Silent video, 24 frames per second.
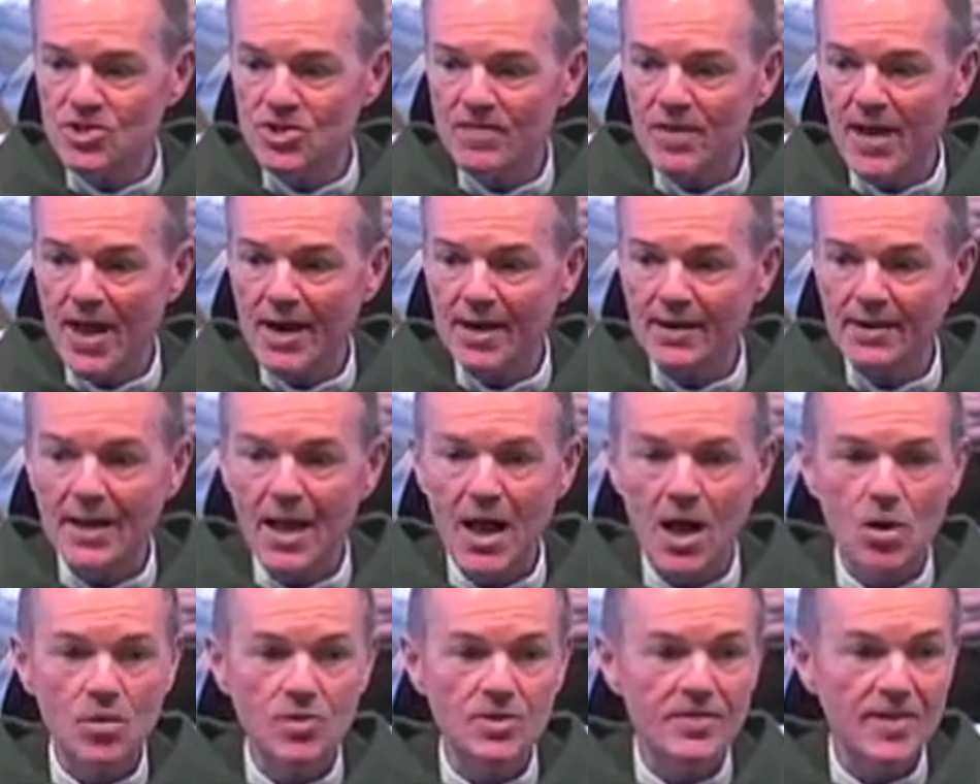to that
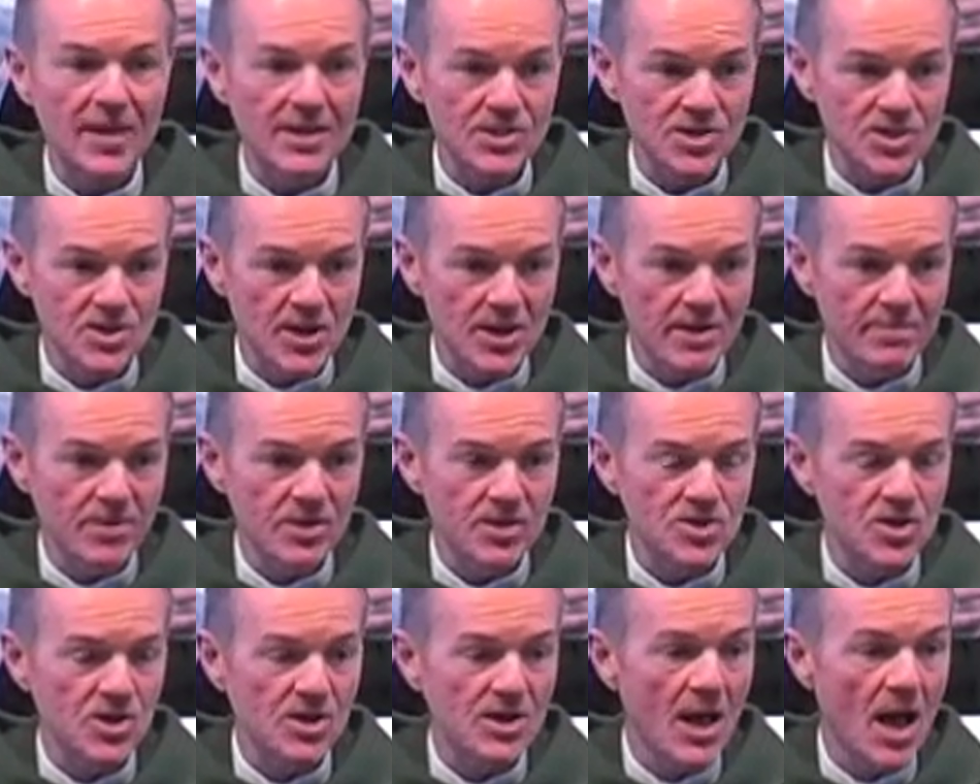account, that
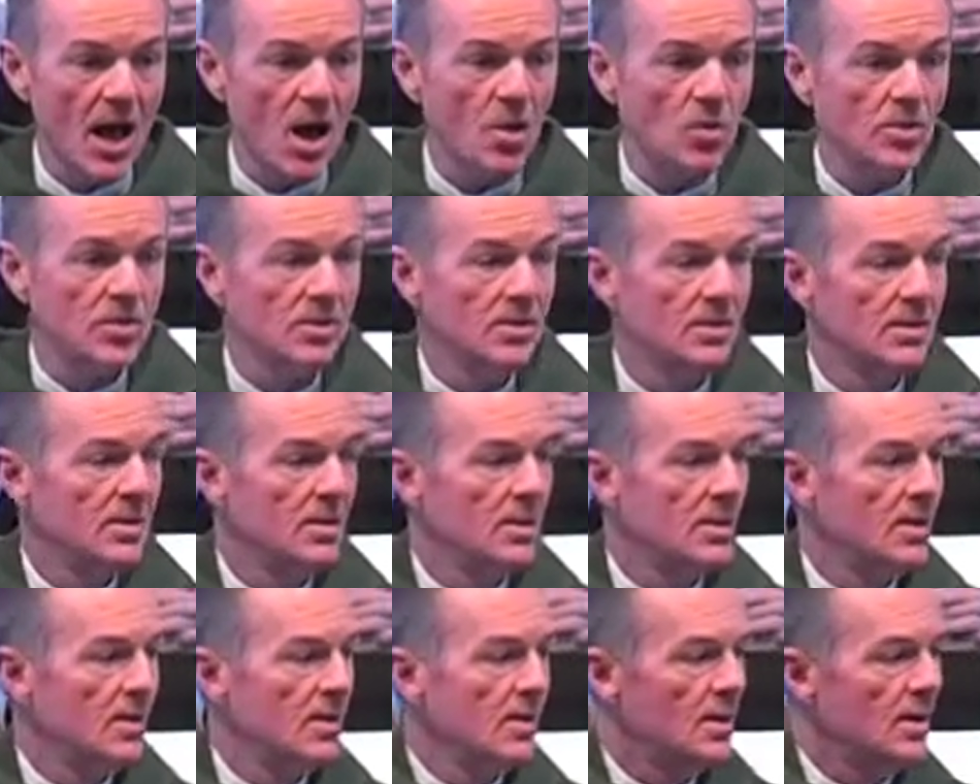savings account.
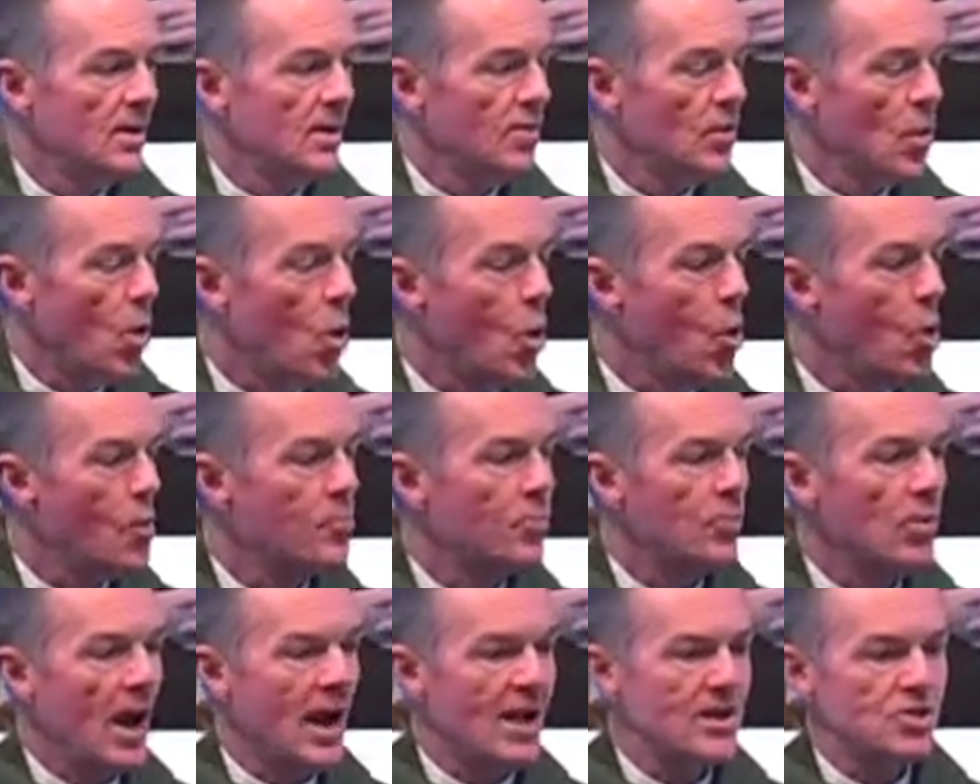The whole
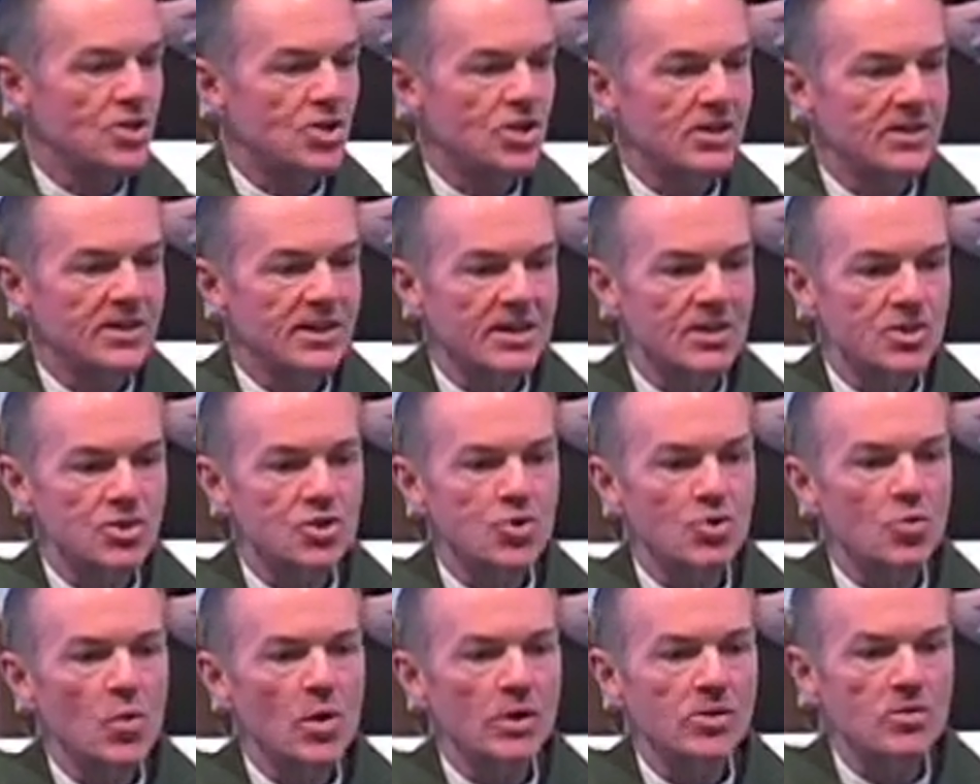project is
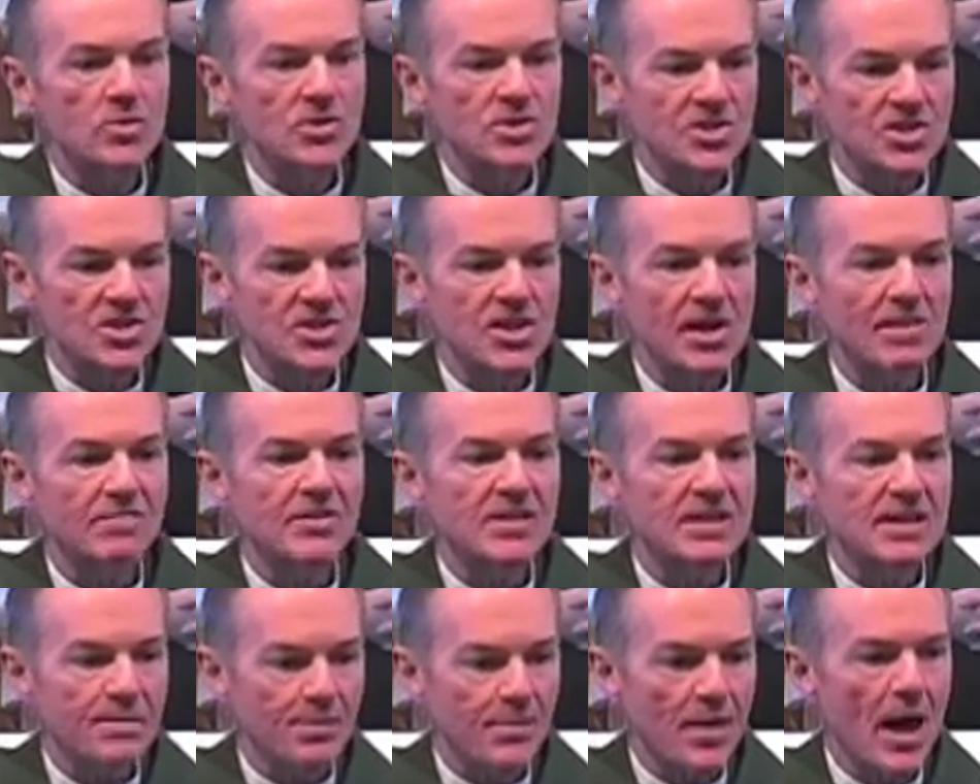
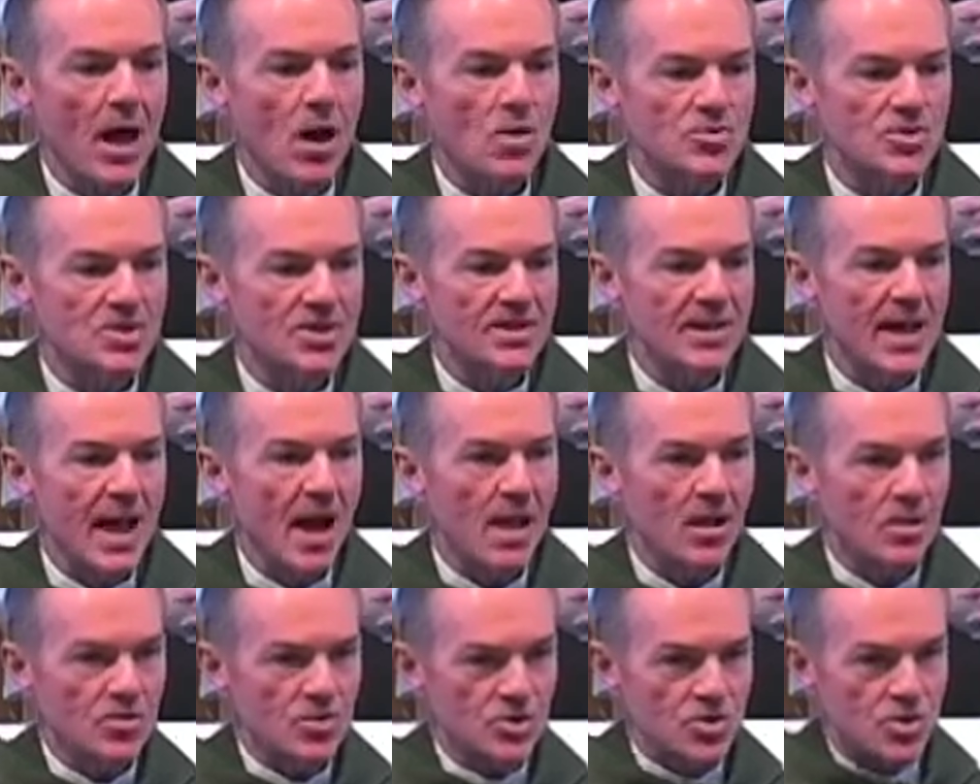
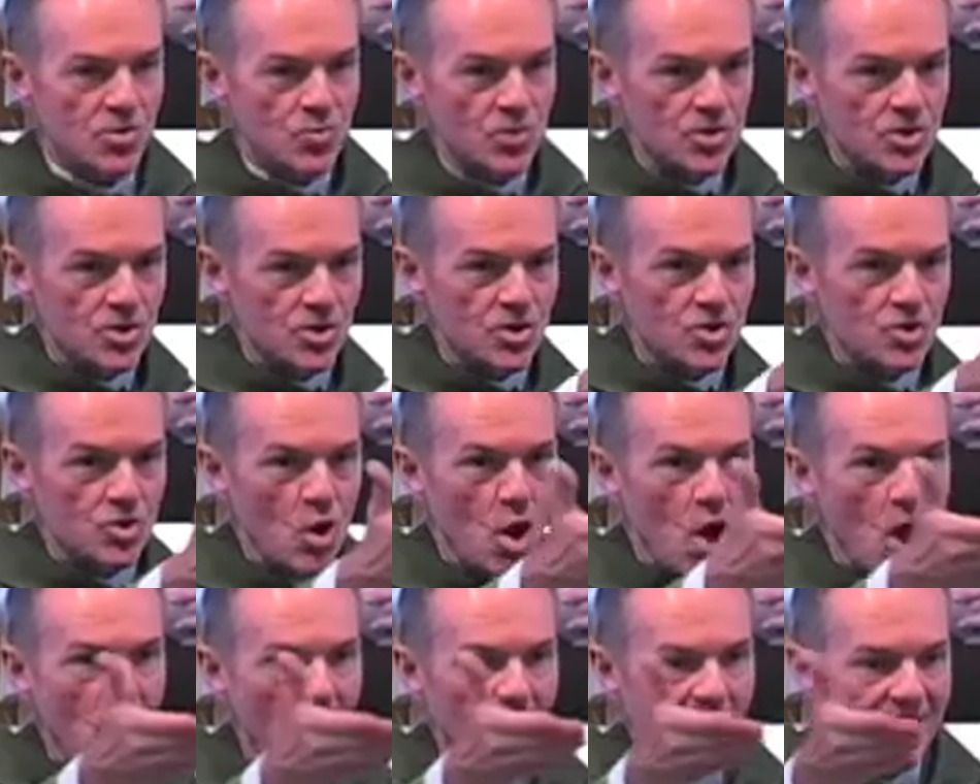$270,000 to
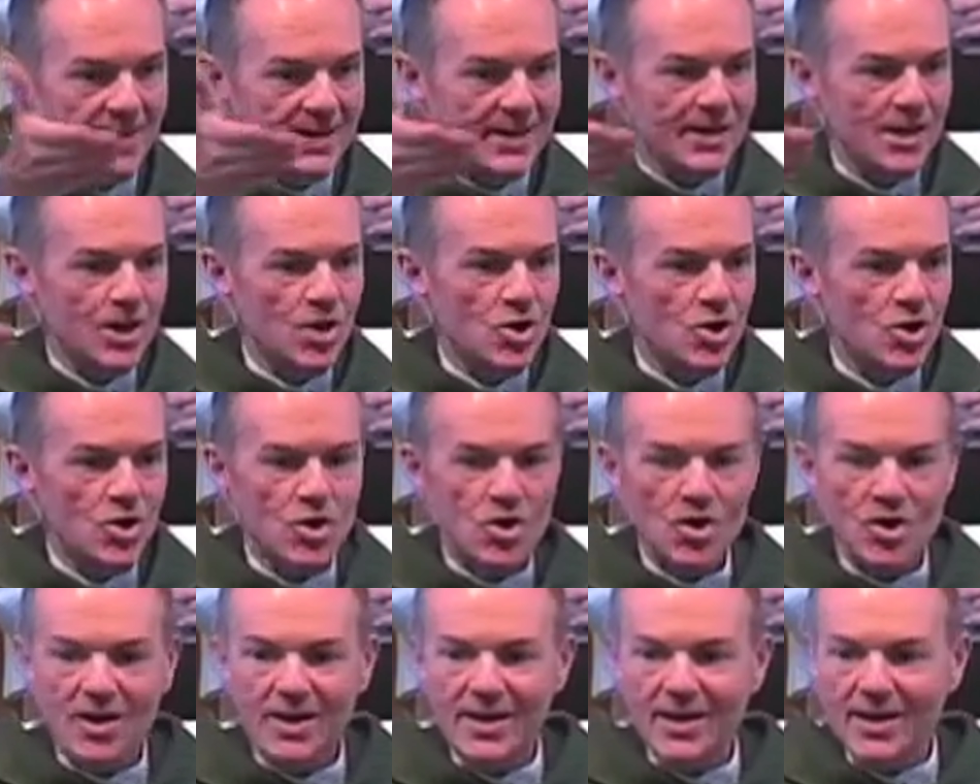install it
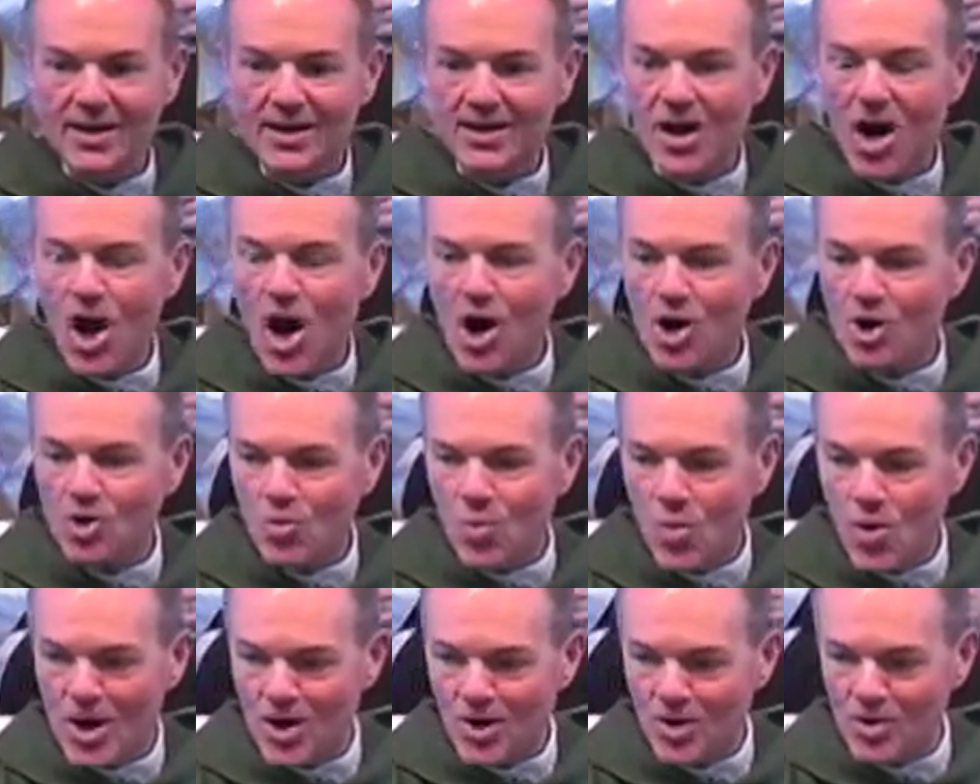here in our
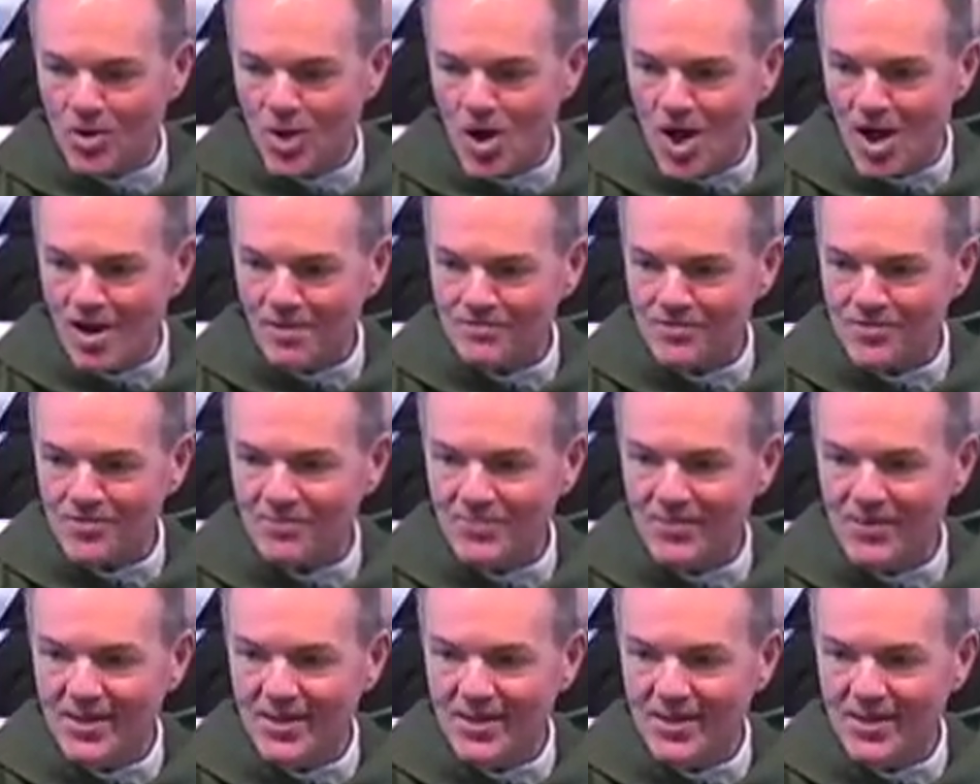choir loft.